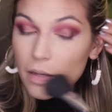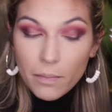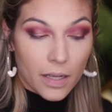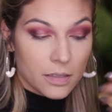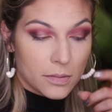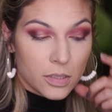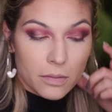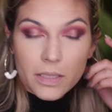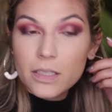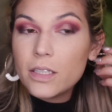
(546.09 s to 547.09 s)
My husband took
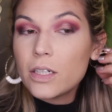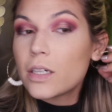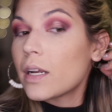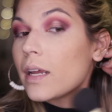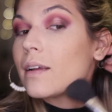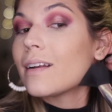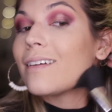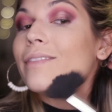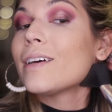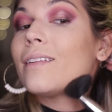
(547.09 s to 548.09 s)
me to dinner tonight and I
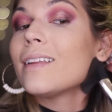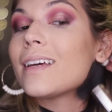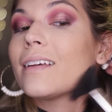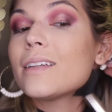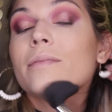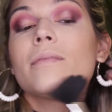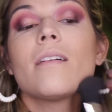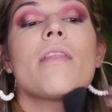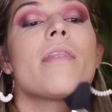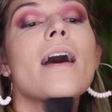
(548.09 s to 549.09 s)
felt like
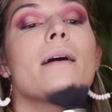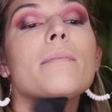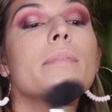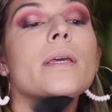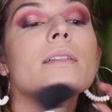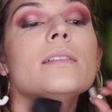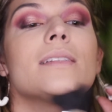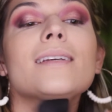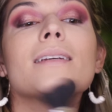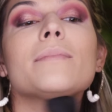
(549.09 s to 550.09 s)
that
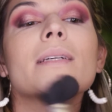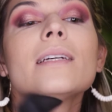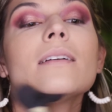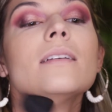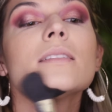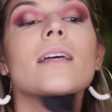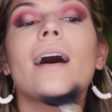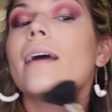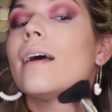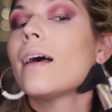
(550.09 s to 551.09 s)
beasting because
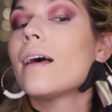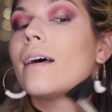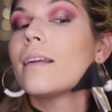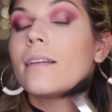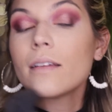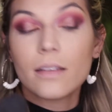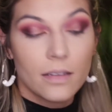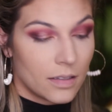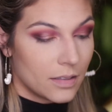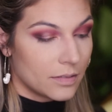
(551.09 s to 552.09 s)
I had,
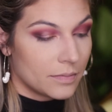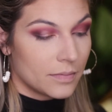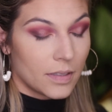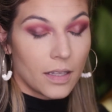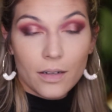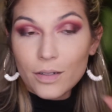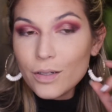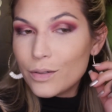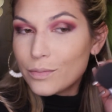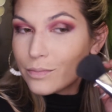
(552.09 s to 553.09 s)
I don't
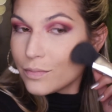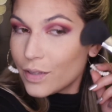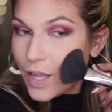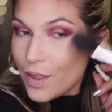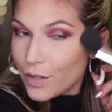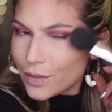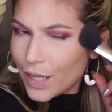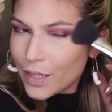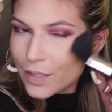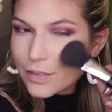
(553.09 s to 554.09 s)
know, leather
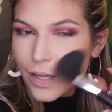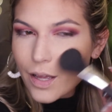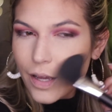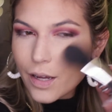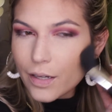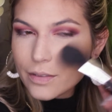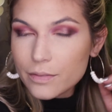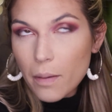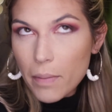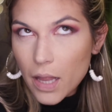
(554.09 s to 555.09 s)
leggings on,
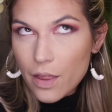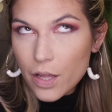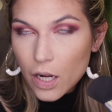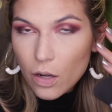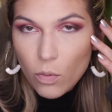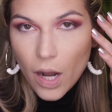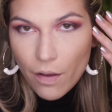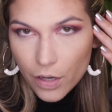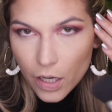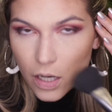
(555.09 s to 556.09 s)
leather
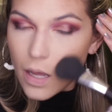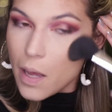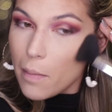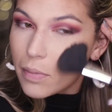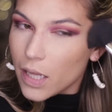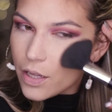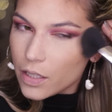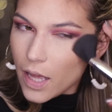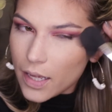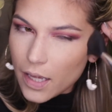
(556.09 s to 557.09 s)

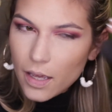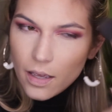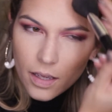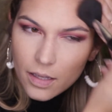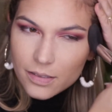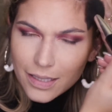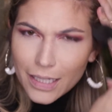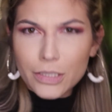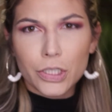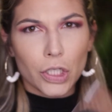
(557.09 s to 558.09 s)
leggings and like
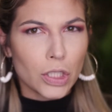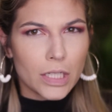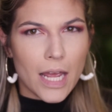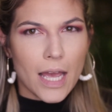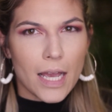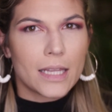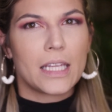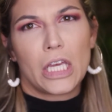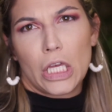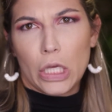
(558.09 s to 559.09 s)
a turtleneck and
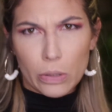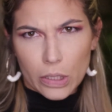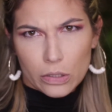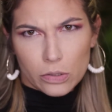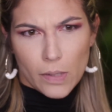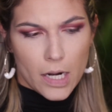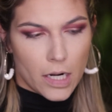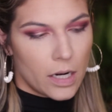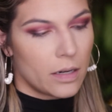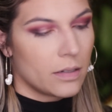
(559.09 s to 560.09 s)
like a cute little
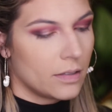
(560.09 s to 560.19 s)
sweater.